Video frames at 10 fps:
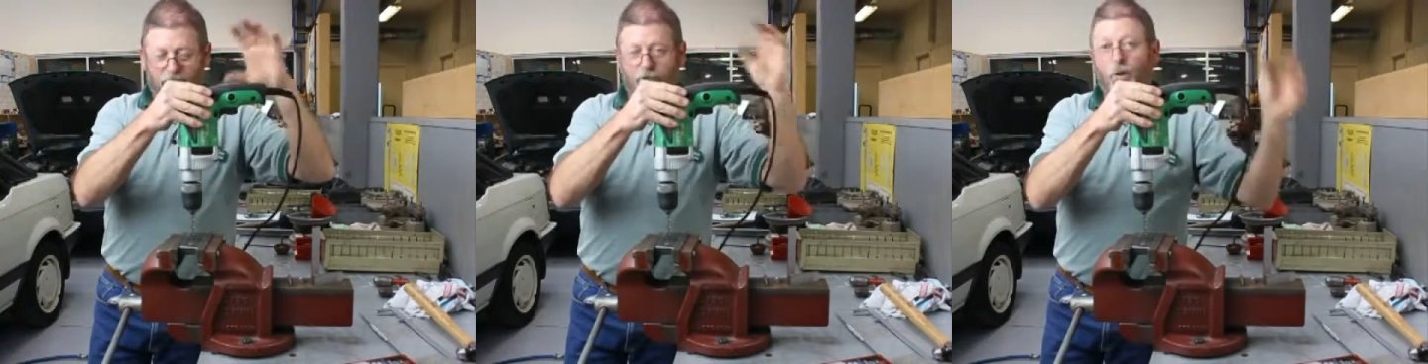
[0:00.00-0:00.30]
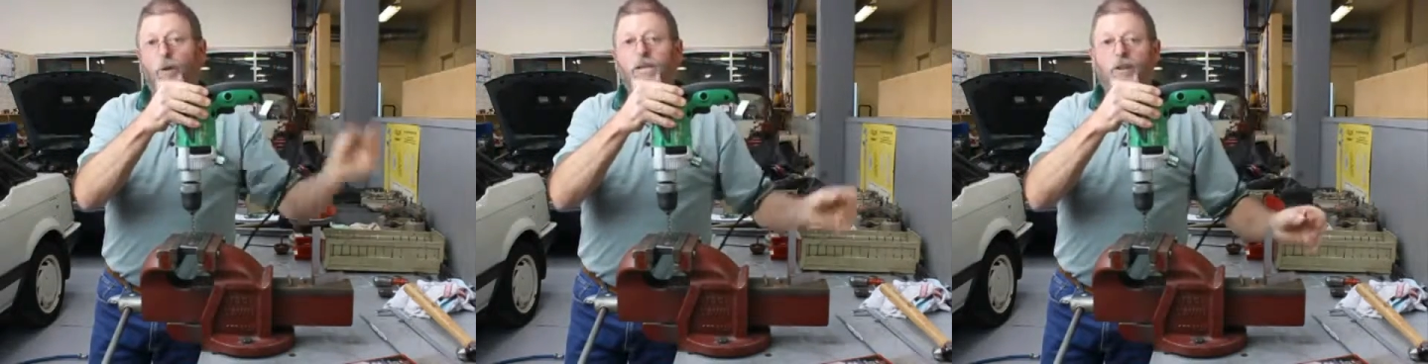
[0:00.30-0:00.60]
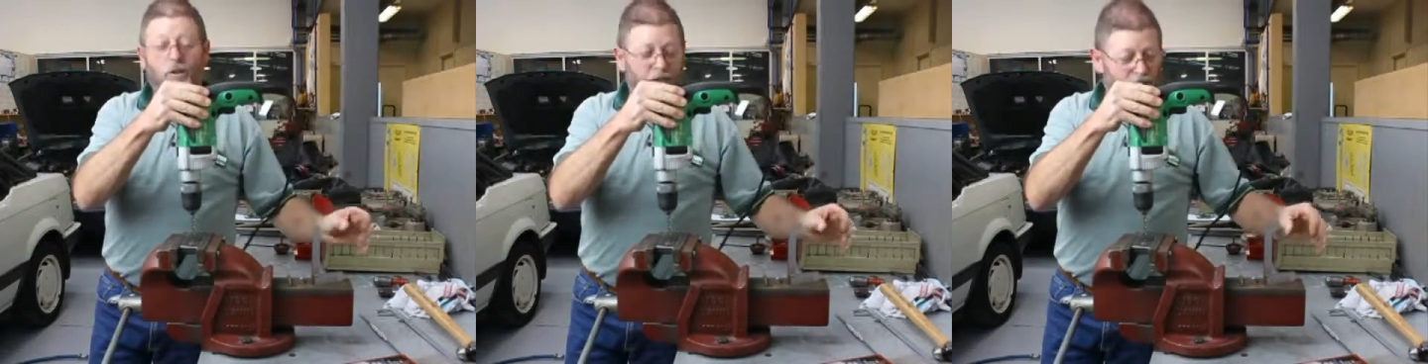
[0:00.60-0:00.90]
So when you're
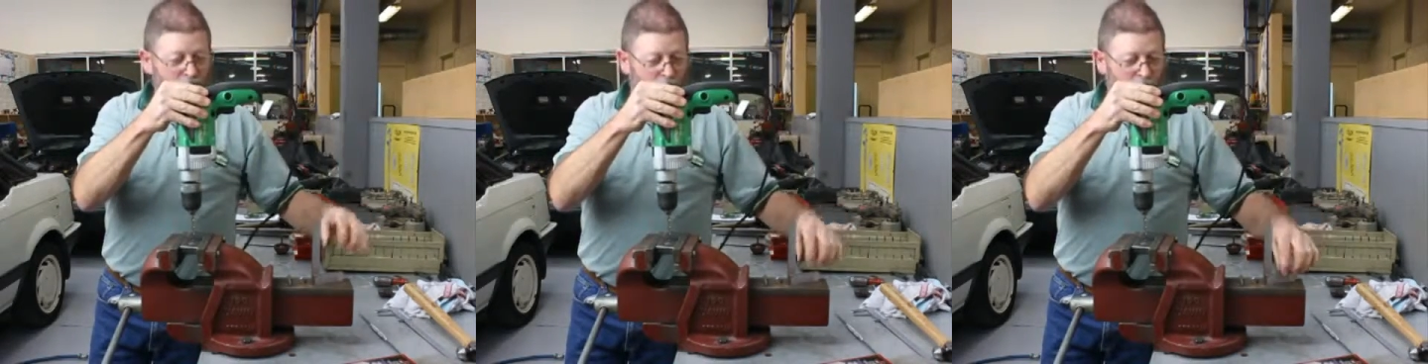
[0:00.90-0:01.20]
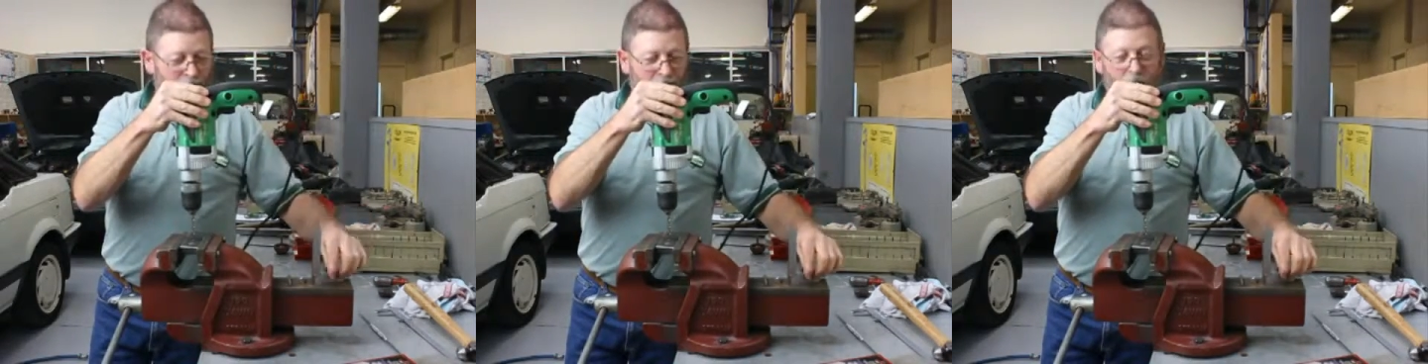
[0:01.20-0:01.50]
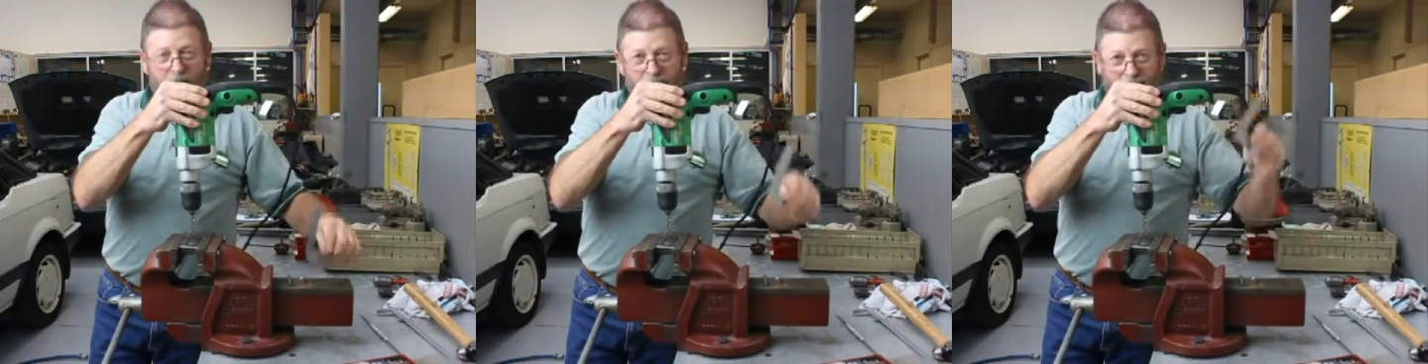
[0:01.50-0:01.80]
learning, it's not a bad
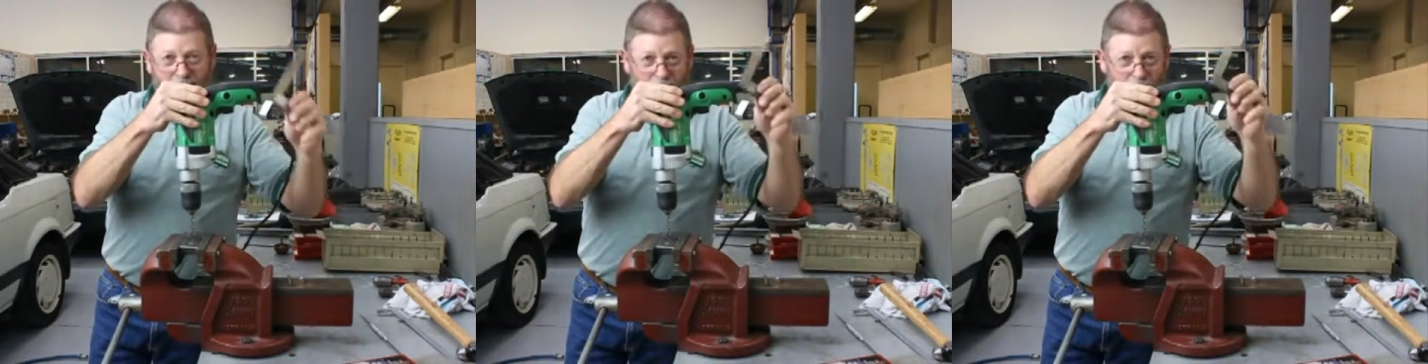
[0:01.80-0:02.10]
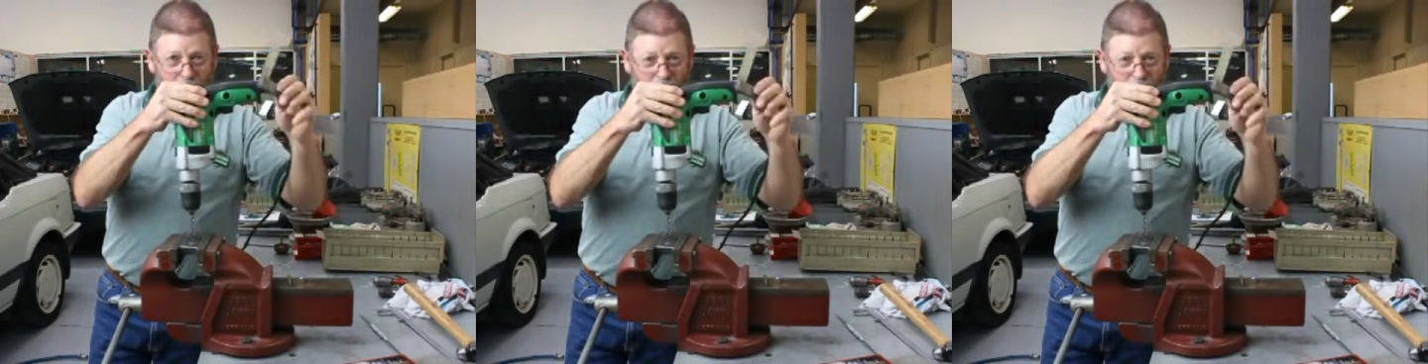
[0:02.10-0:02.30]
idea to get a little